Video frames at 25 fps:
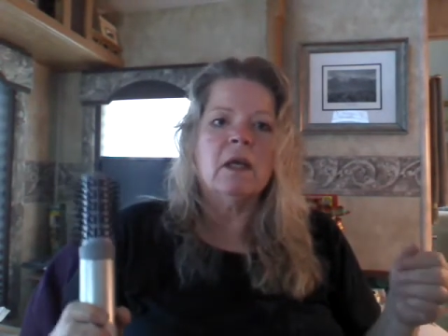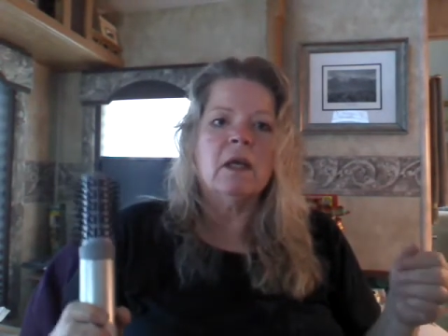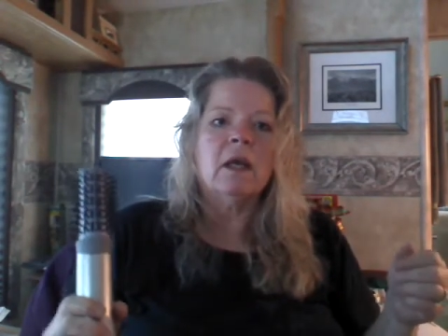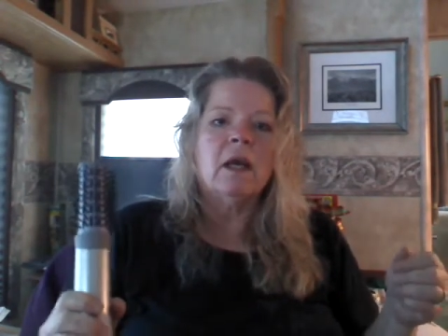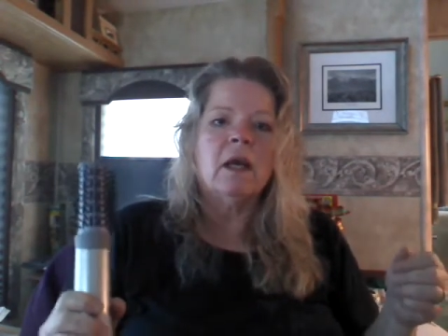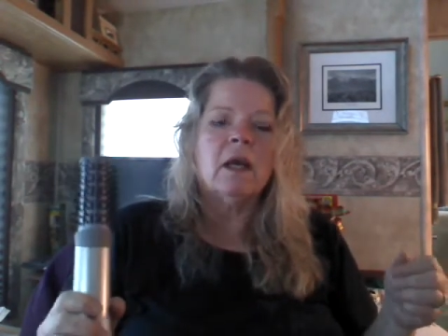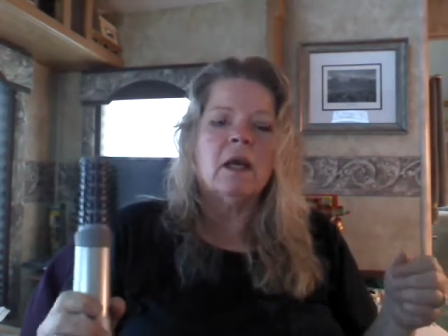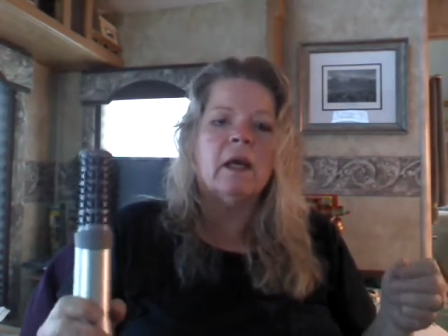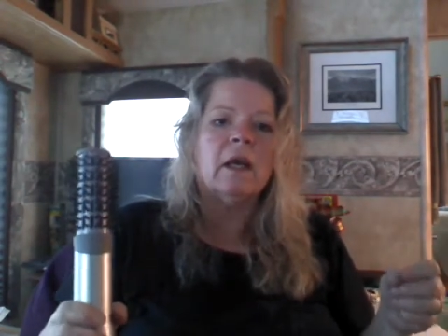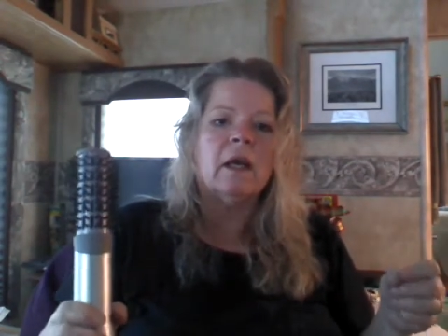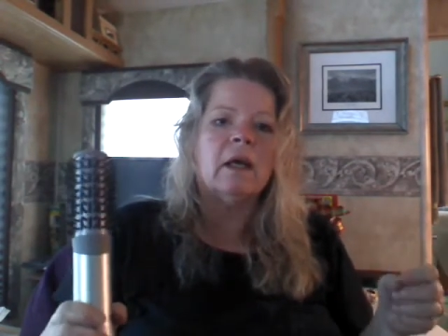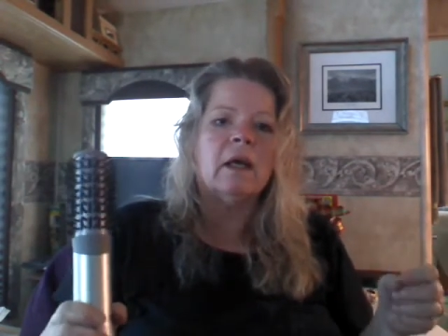
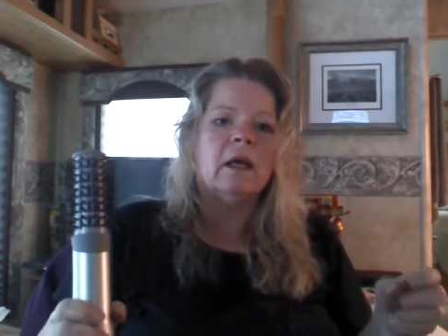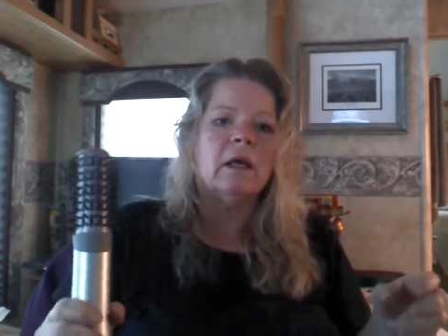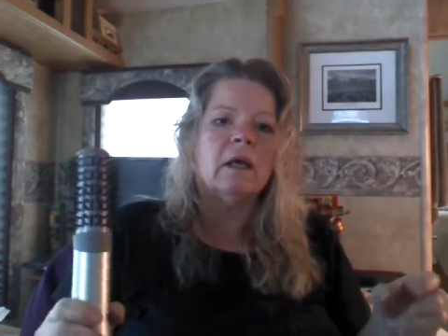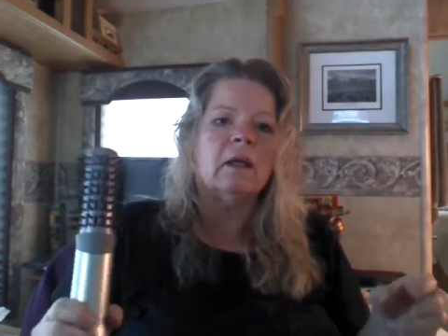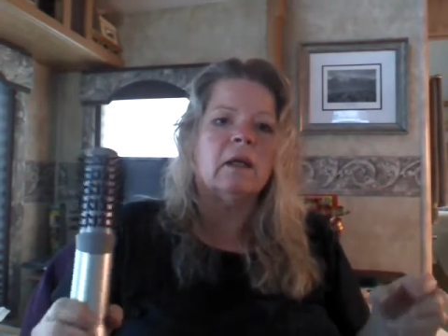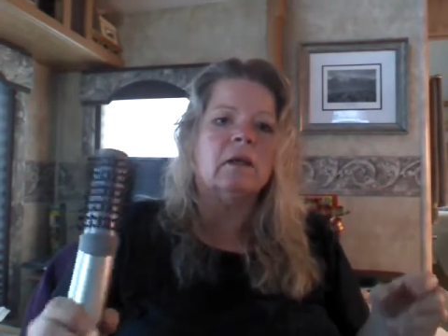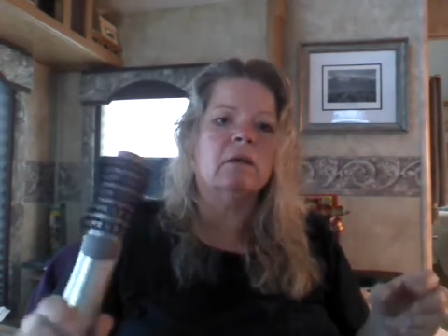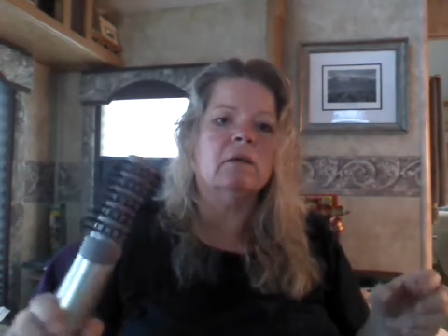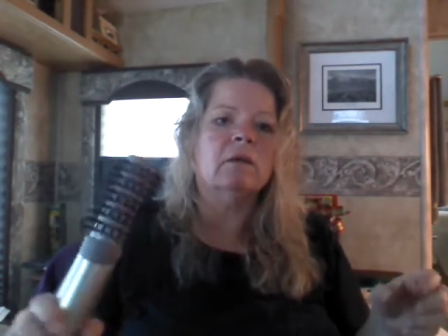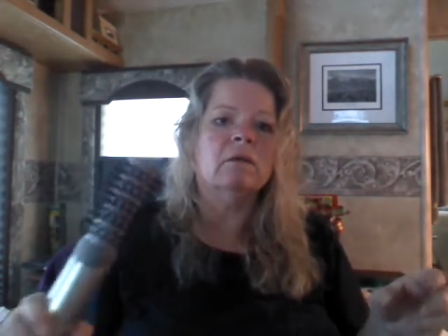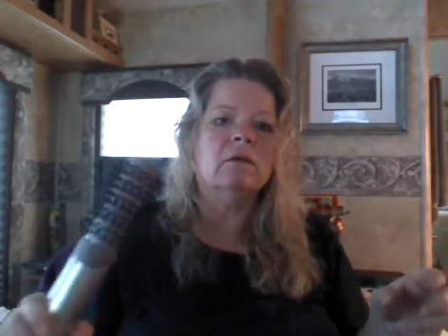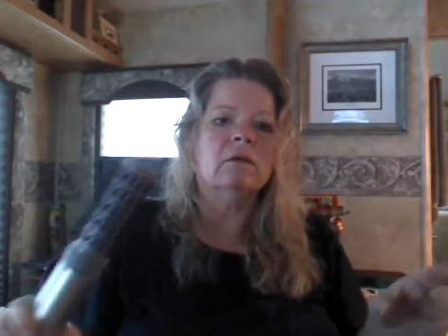
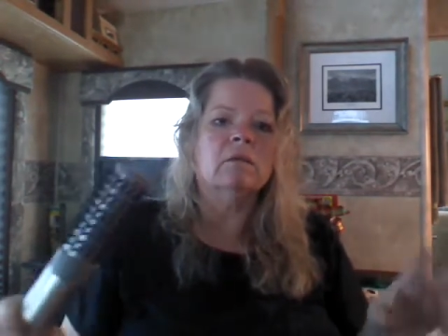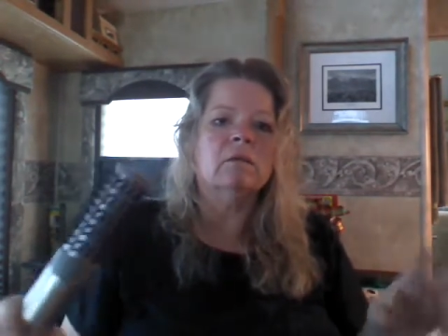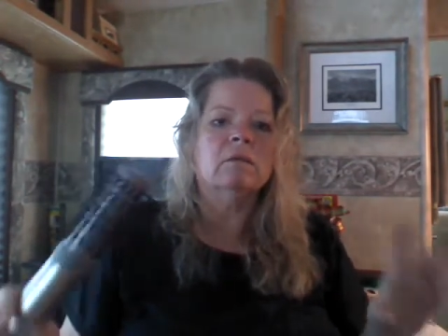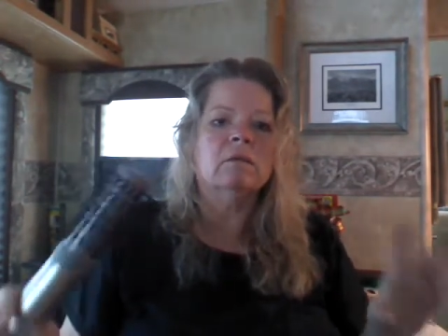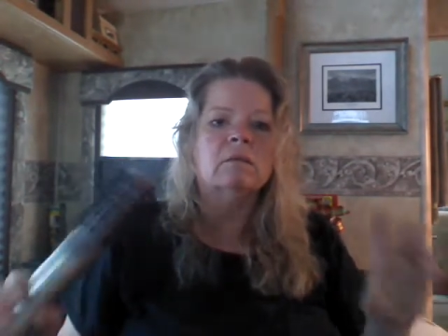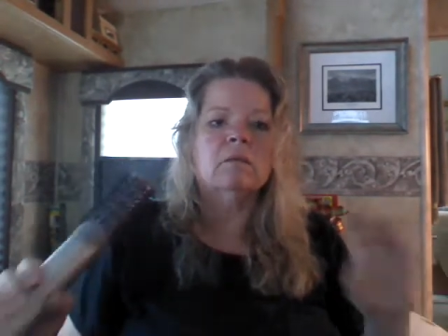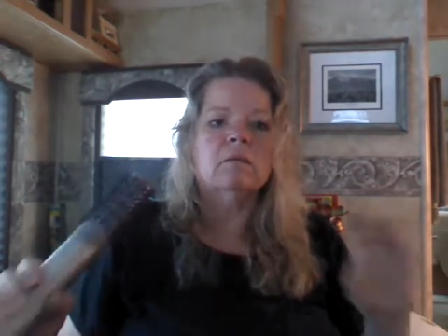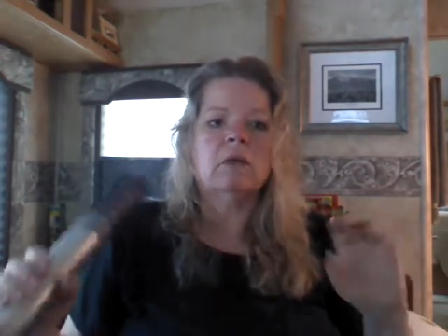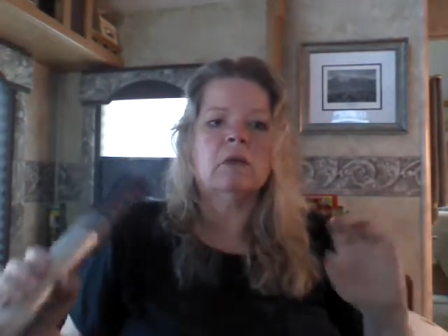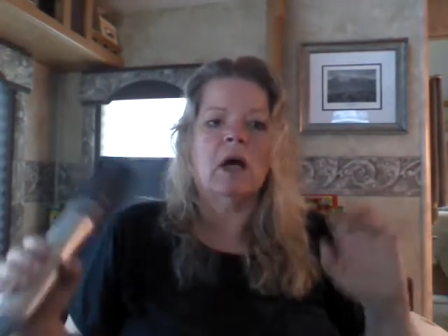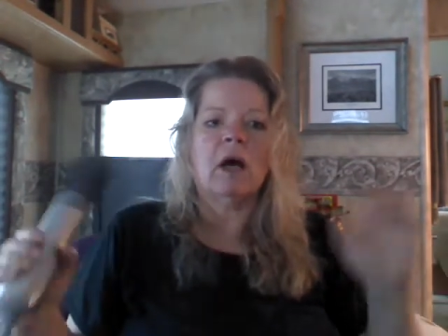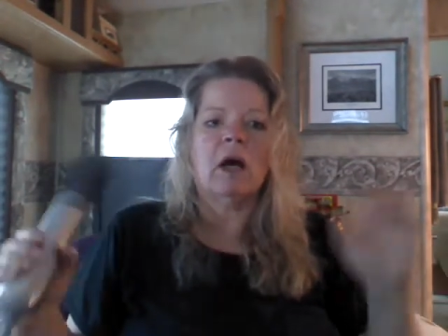and
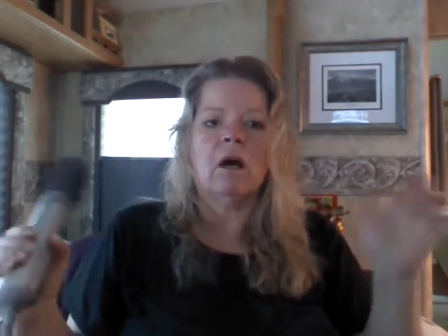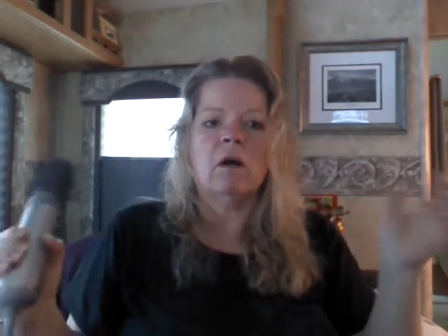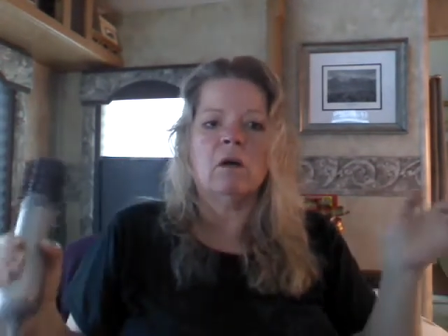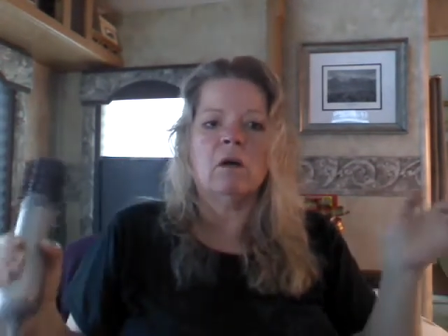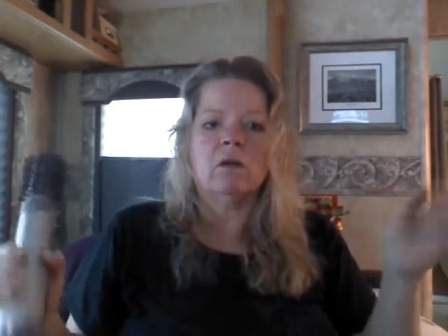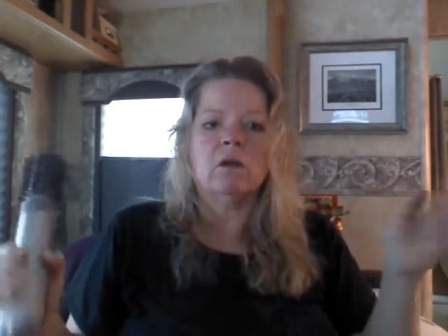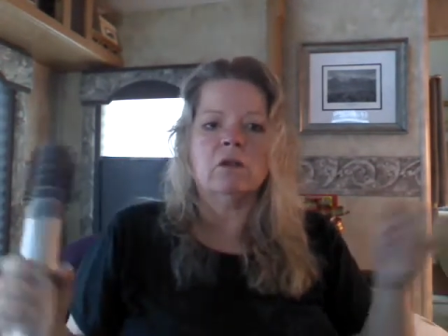I'll